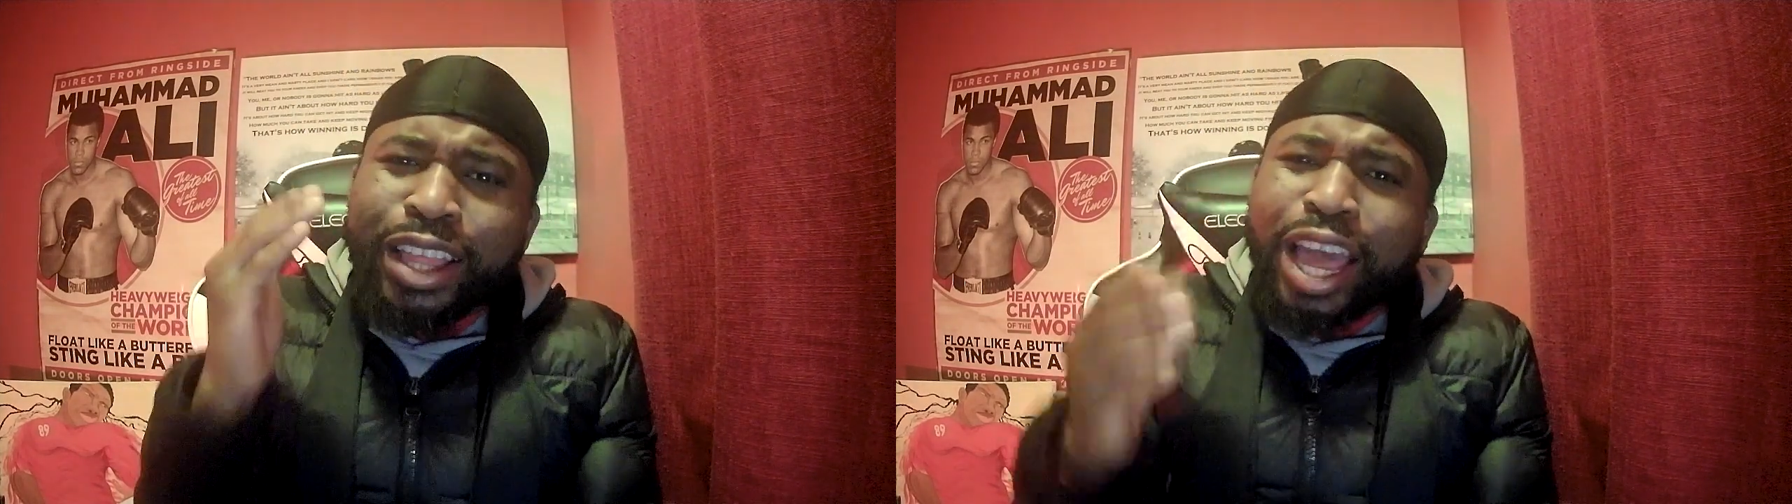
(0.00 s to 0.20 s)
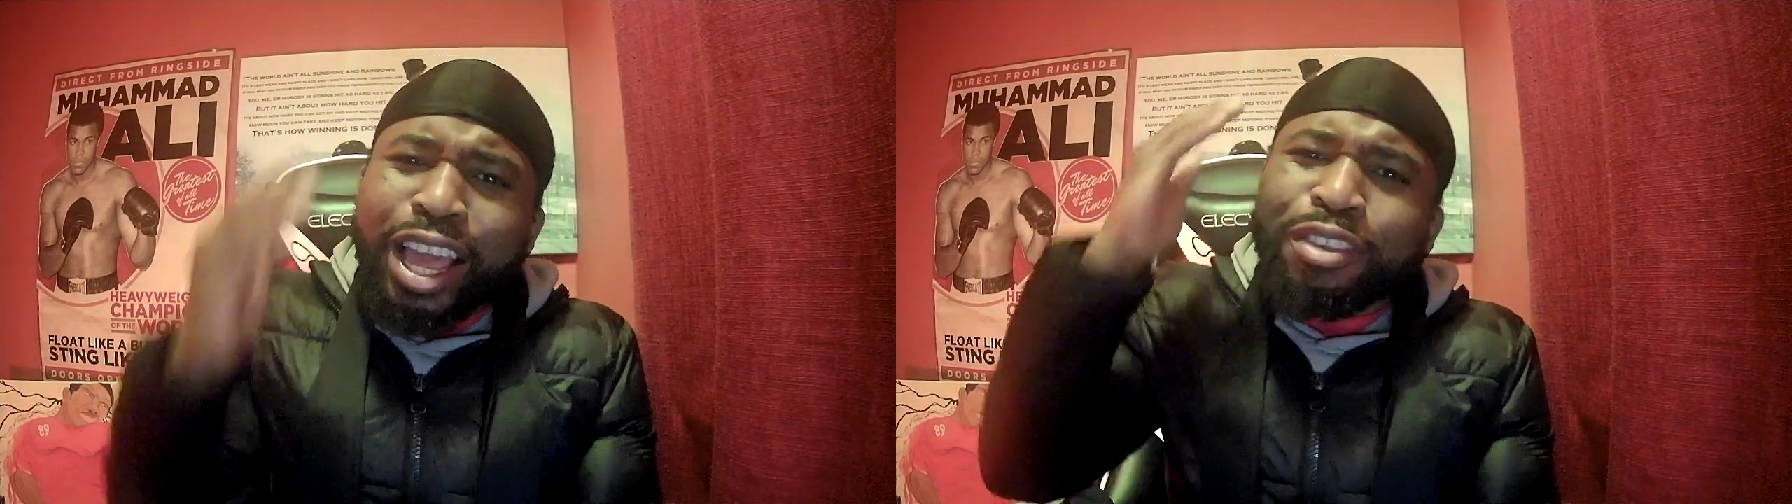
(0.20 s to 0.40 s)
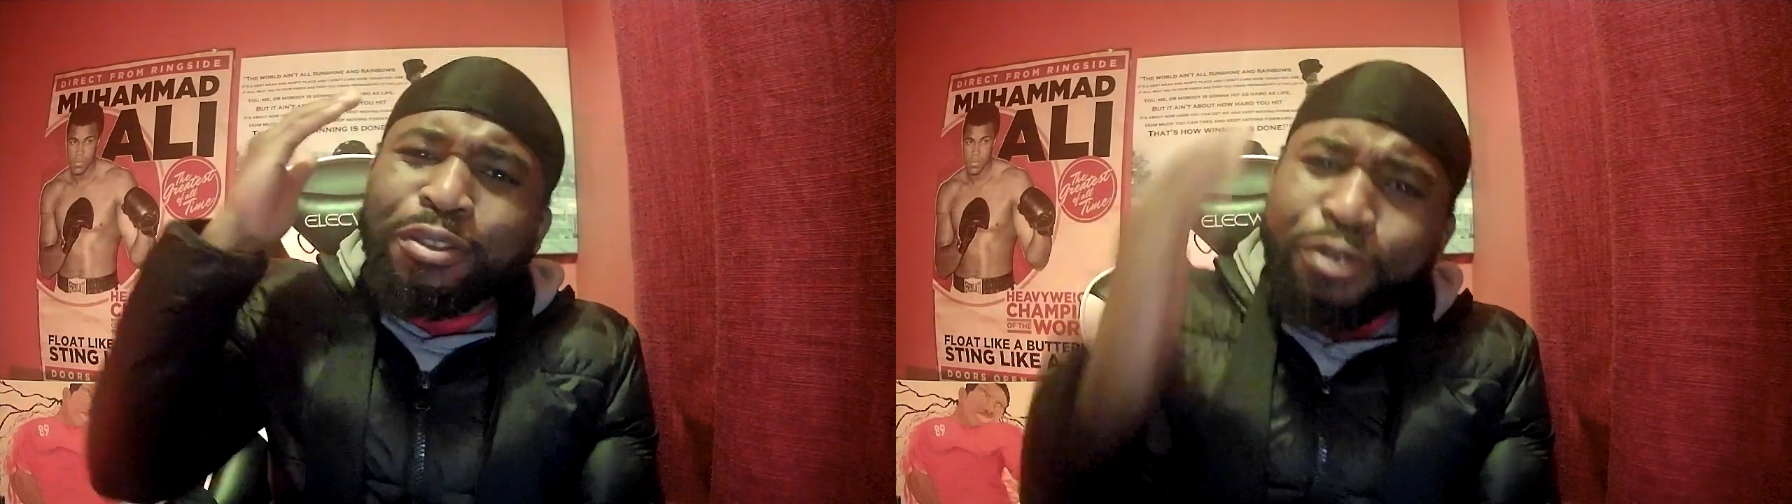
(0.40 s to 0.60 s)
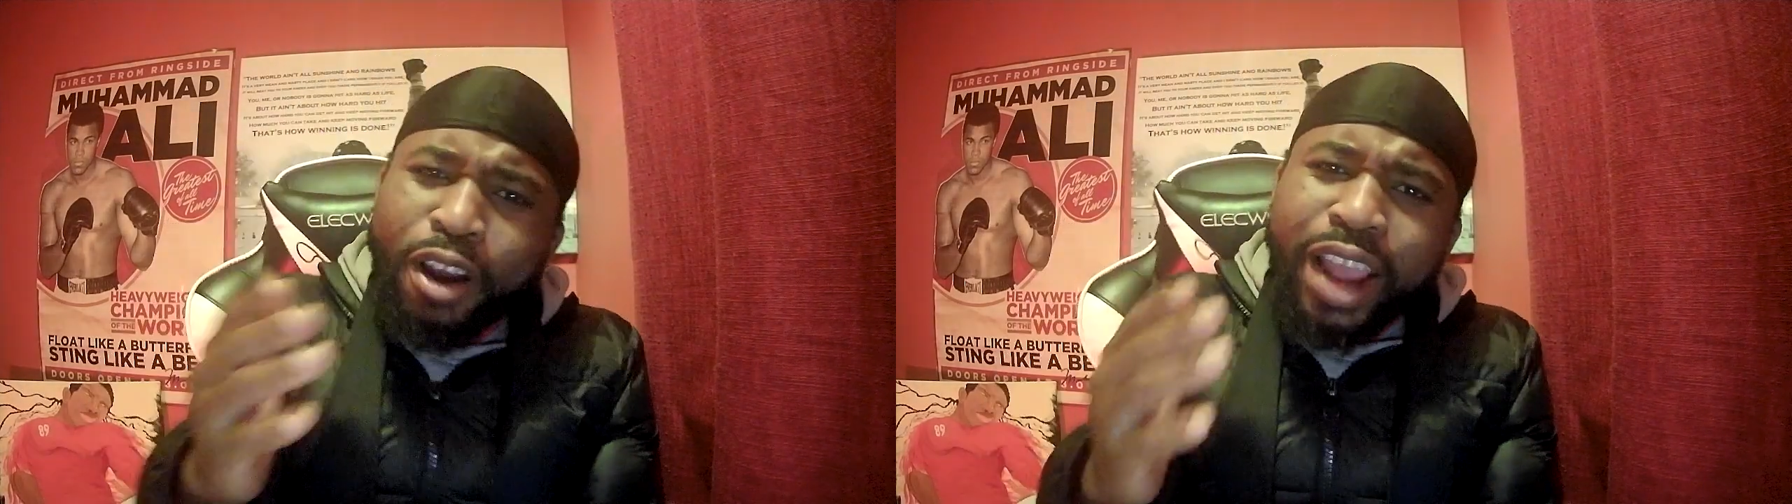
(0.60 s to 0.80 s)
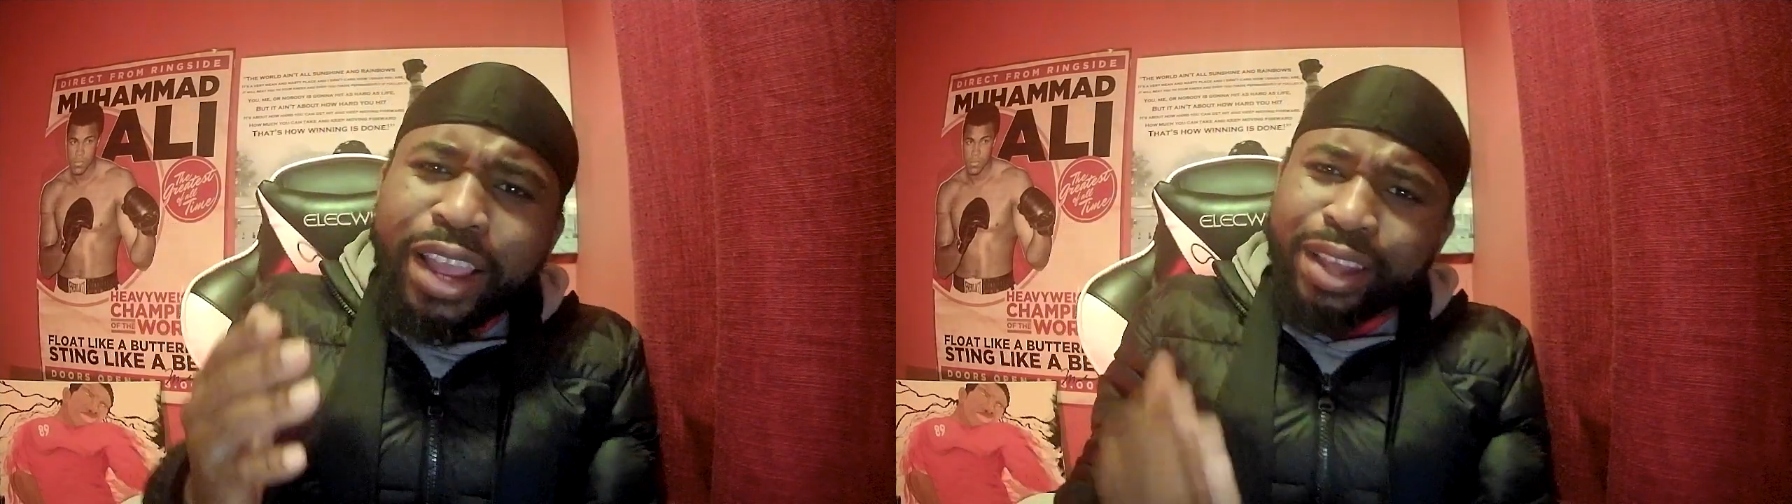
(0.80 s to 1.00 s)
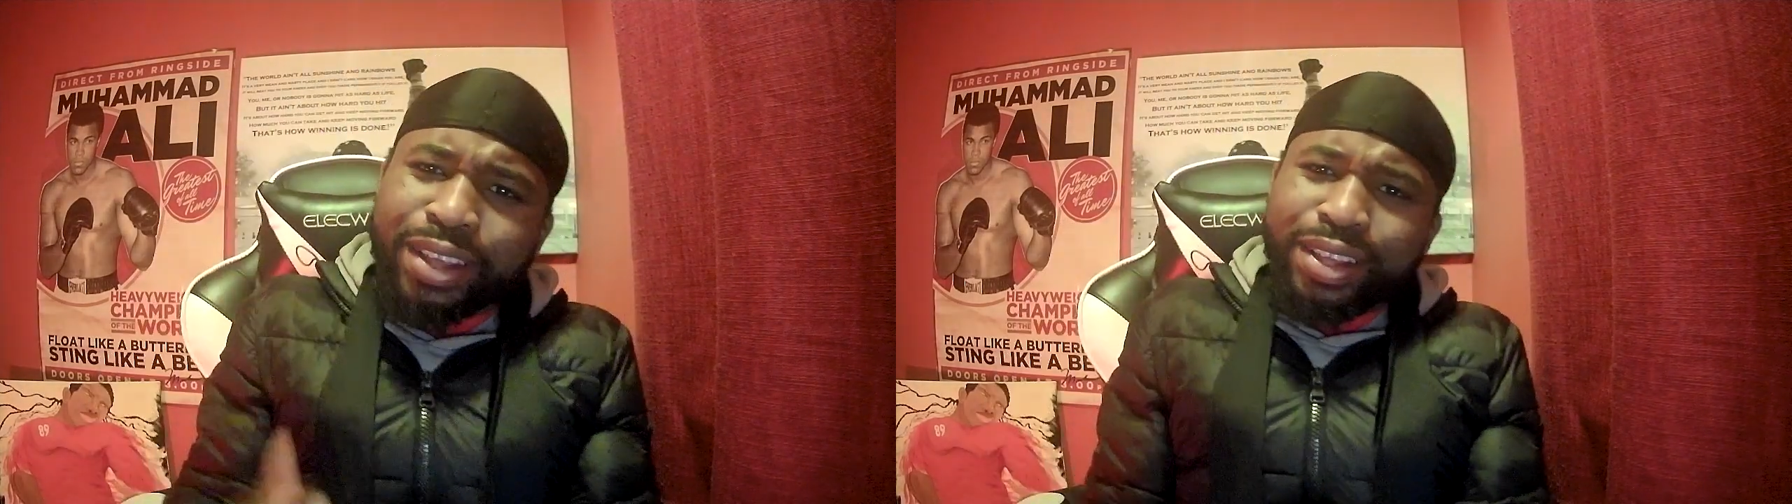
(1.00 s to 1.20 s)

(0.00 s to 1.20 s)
that is free.